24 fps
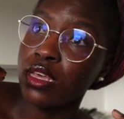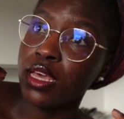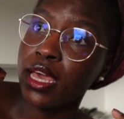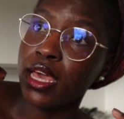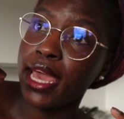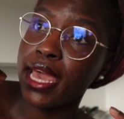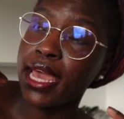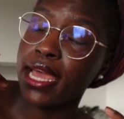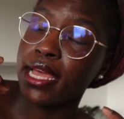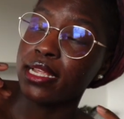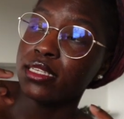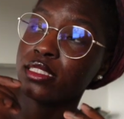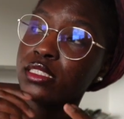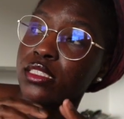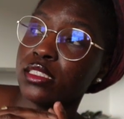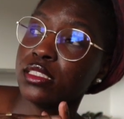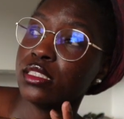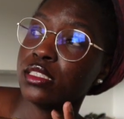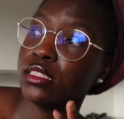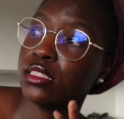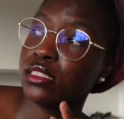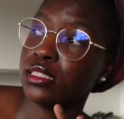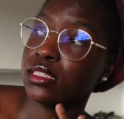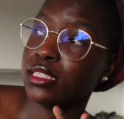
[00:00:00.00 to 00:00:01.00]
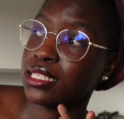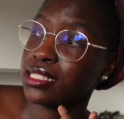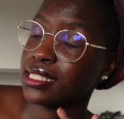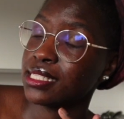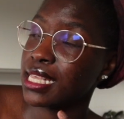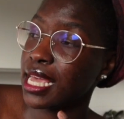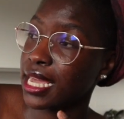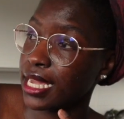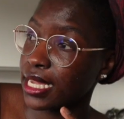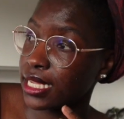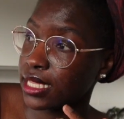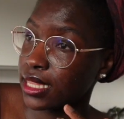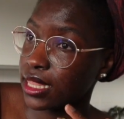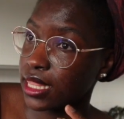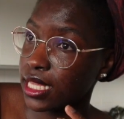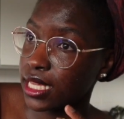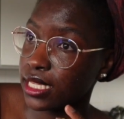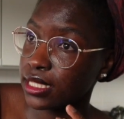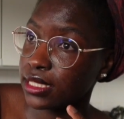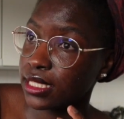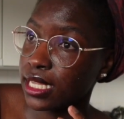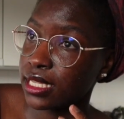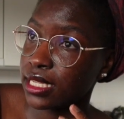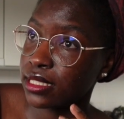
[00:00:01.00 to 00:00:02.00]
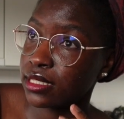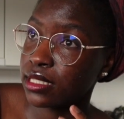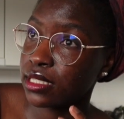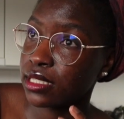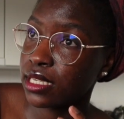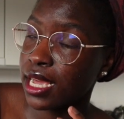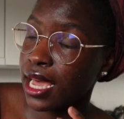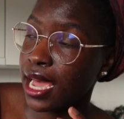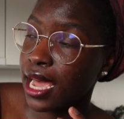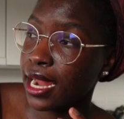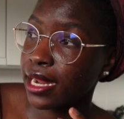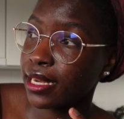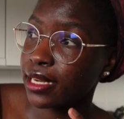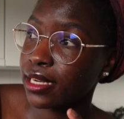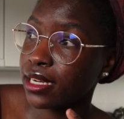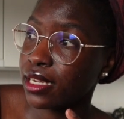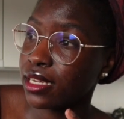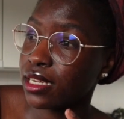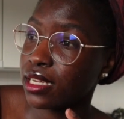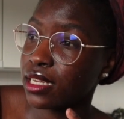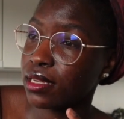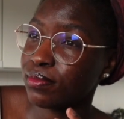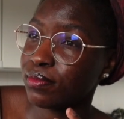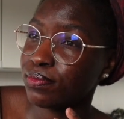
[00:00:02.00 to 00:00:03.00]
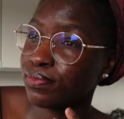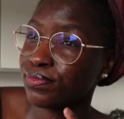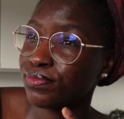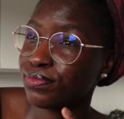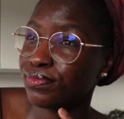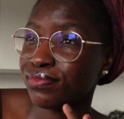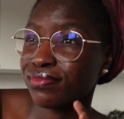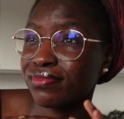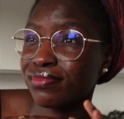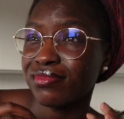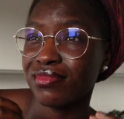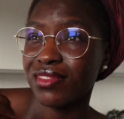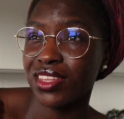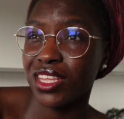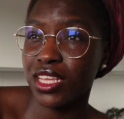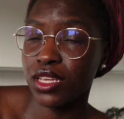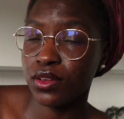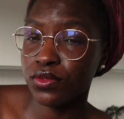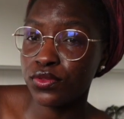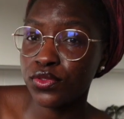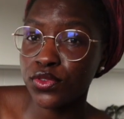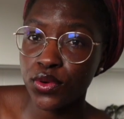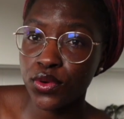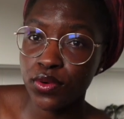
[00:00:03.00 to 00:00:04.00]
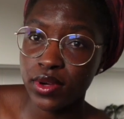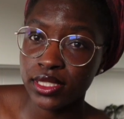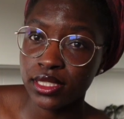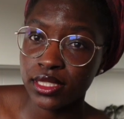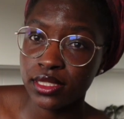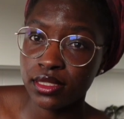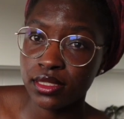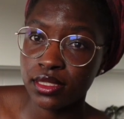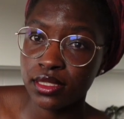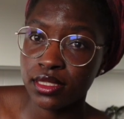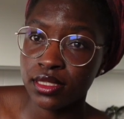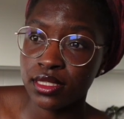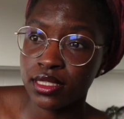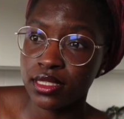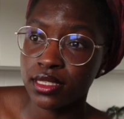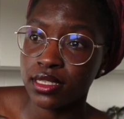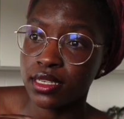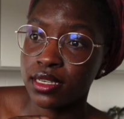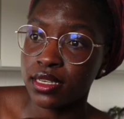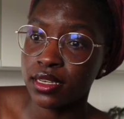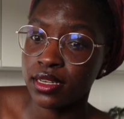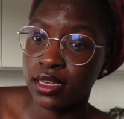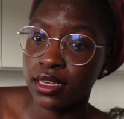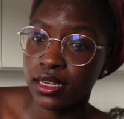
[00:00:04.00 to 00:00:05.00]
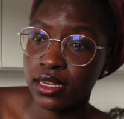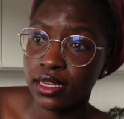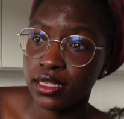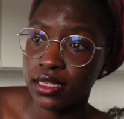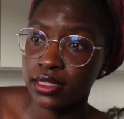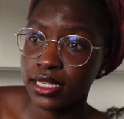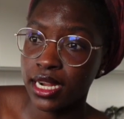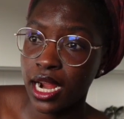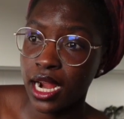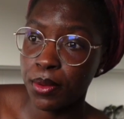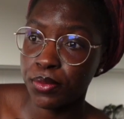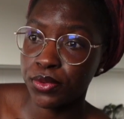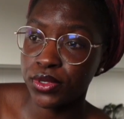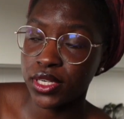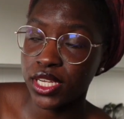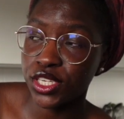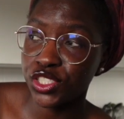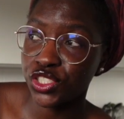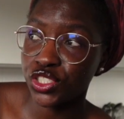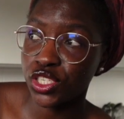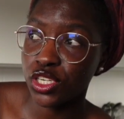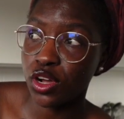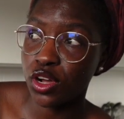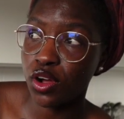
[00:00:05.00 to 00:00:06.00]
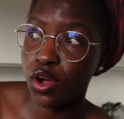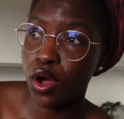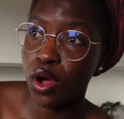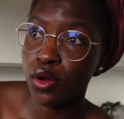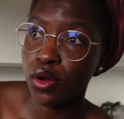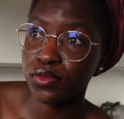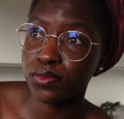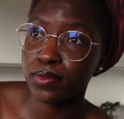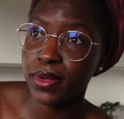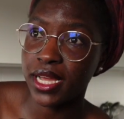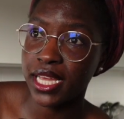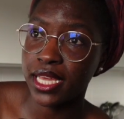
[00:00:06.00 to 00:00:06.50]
And the second thing that kind of influence the carbonation of my